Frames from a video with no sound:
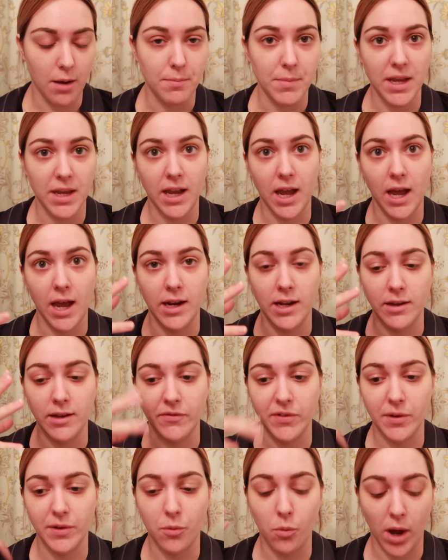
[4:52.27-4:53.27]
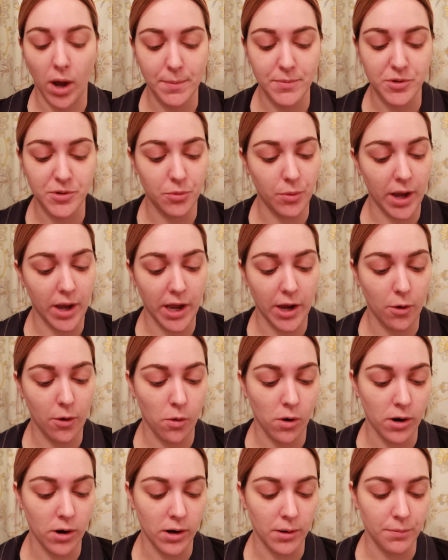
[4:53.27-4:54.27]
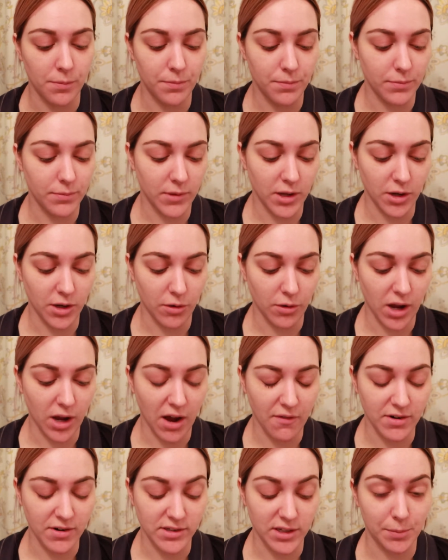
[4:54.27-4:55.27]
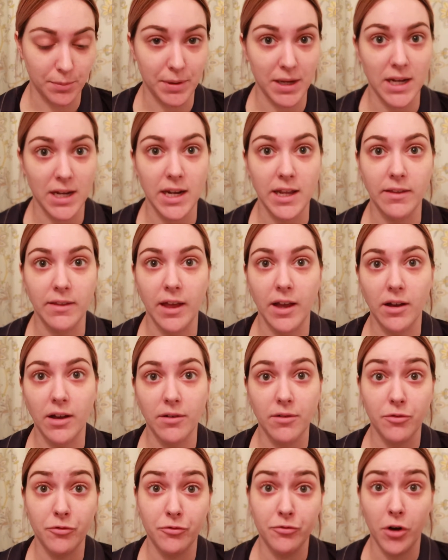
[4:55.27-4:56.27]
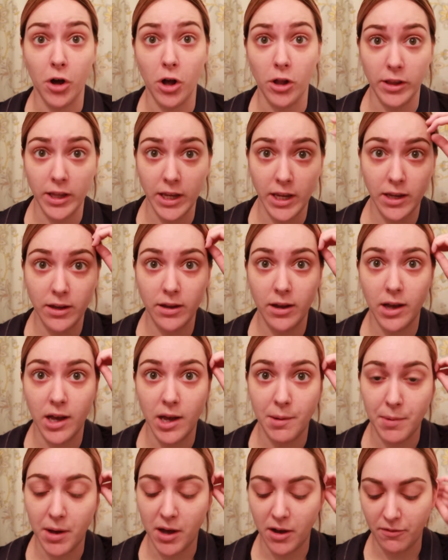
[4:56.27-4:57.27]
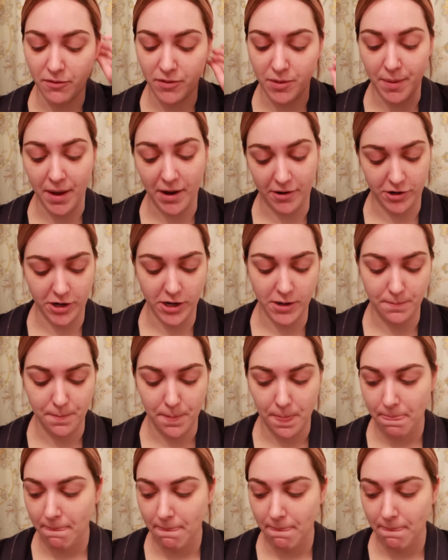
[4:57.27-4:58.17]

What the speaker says: it kind of wipes away or, you know, covers up any like falling of the powder.